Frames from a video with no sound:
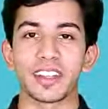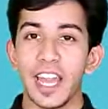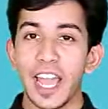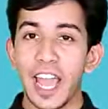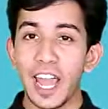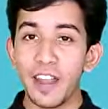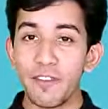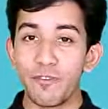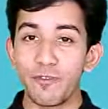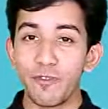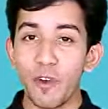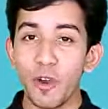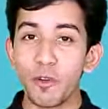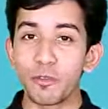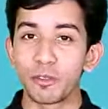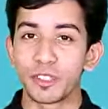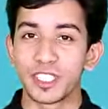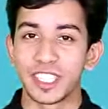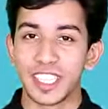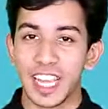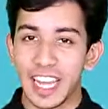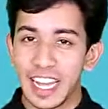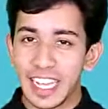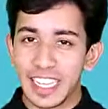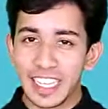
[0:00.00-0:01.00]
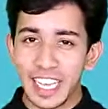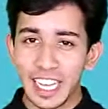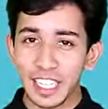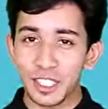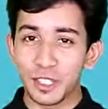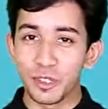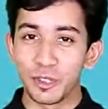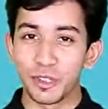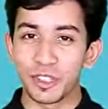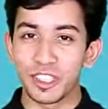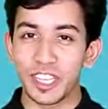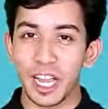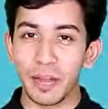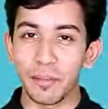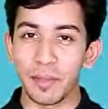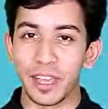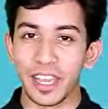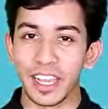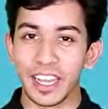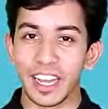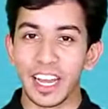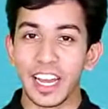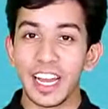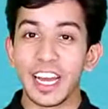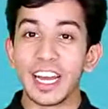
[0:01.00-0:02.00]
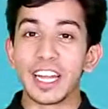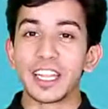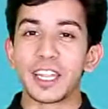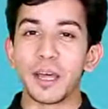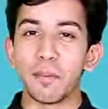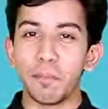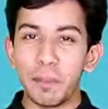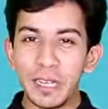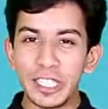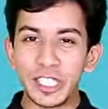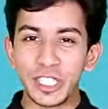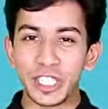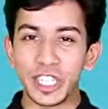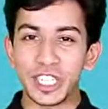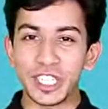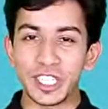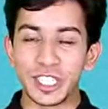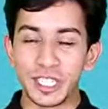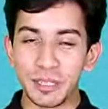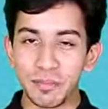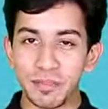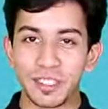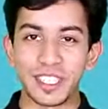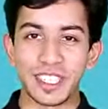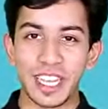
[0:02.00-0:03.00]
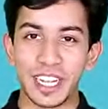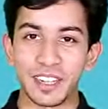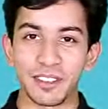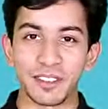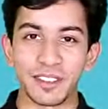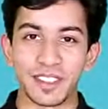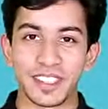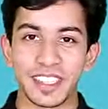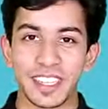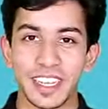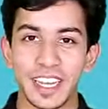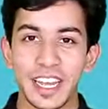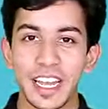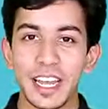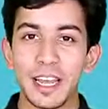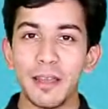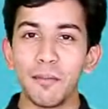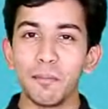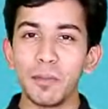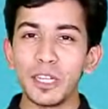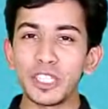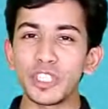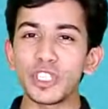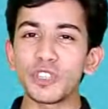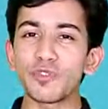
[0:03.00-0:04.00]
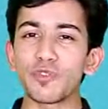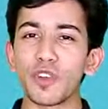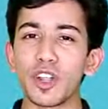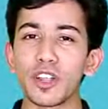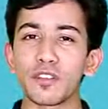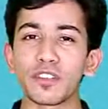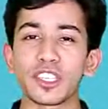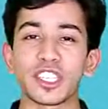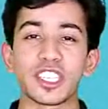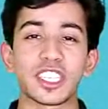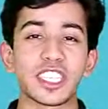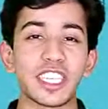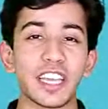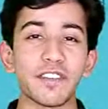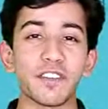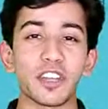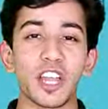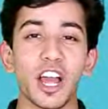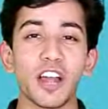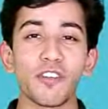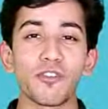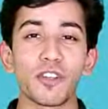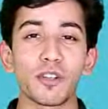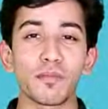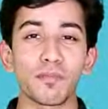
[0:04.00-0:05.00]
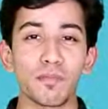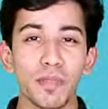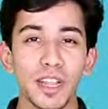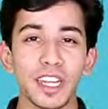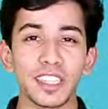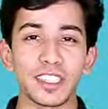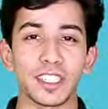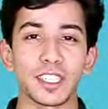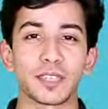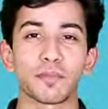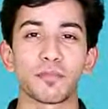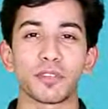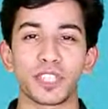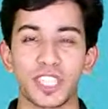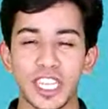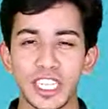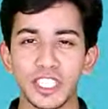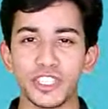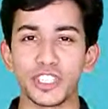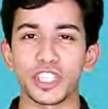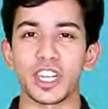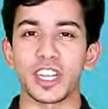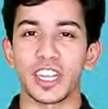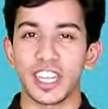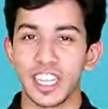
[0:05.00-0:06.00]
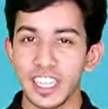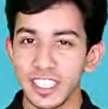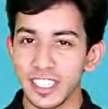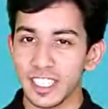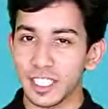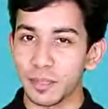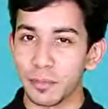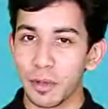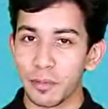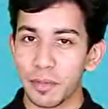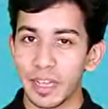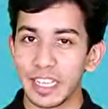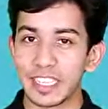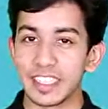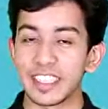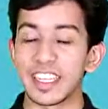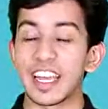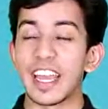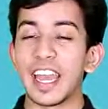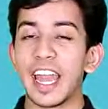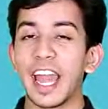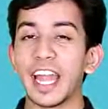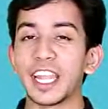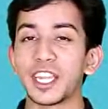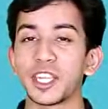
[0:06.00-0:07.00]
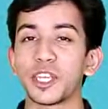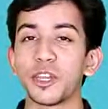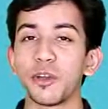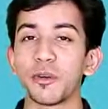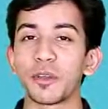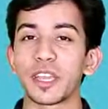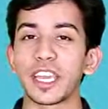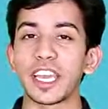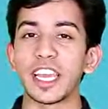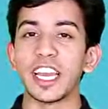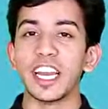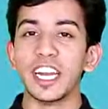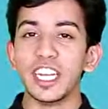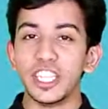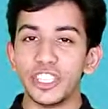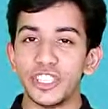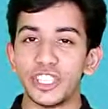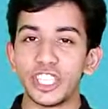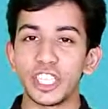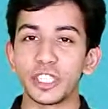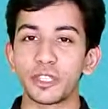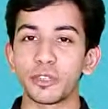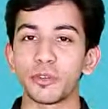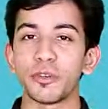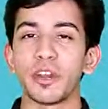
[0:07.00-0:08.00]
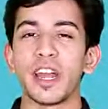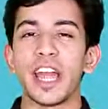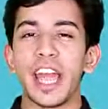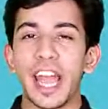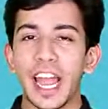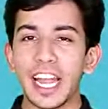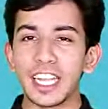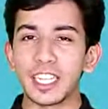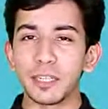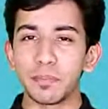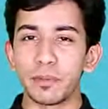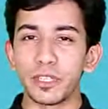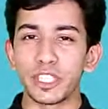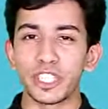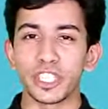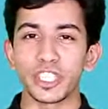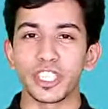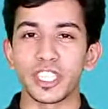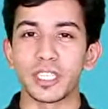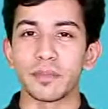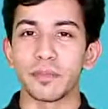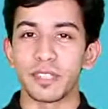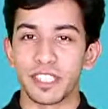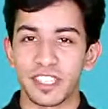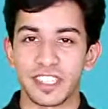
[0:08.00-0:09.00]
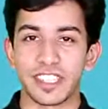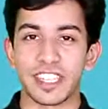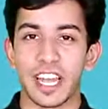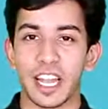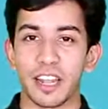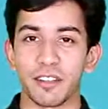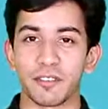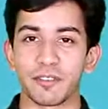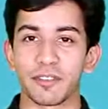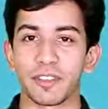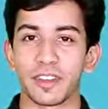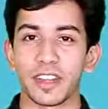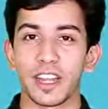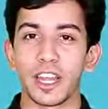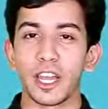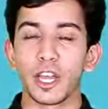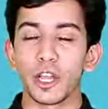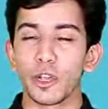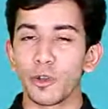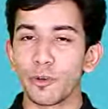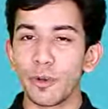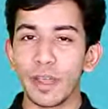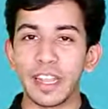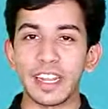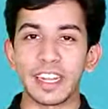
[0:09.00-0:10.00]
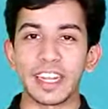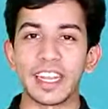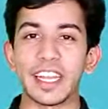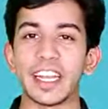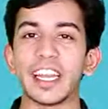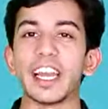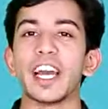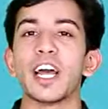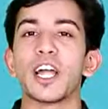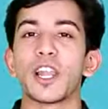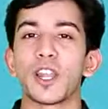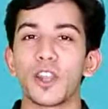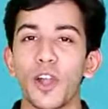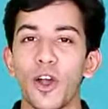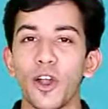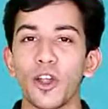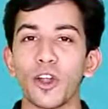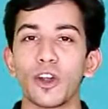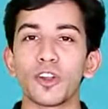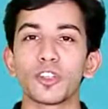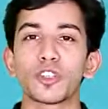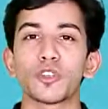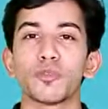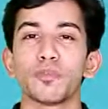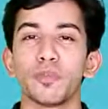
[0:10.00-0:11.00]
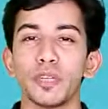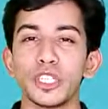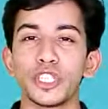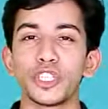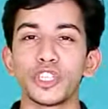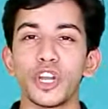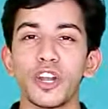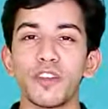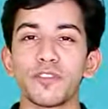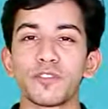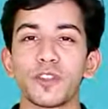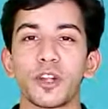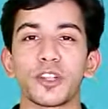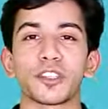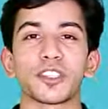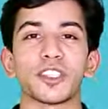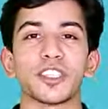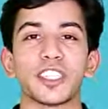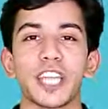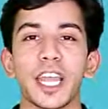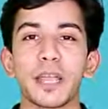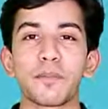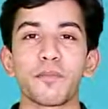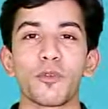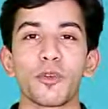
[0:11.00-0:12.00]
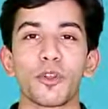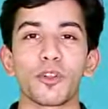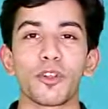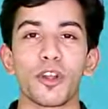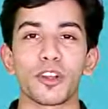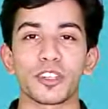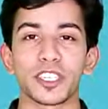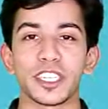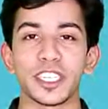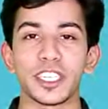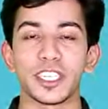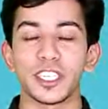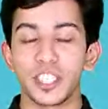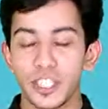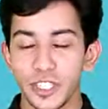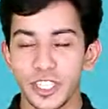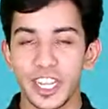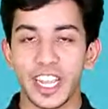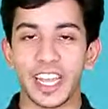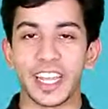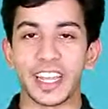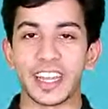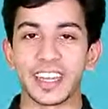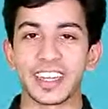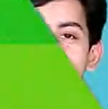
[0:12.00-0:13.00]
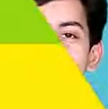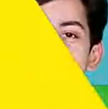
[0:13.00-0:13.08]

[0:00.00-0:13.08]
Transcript: And folks, guess who's coming? The pitchers themselves. Pitch in front of a 700-plus potential customer base and Yogi, Jeetu and the pitcher team itself. Quickly, log on to pitchoff.thetechportal.in today.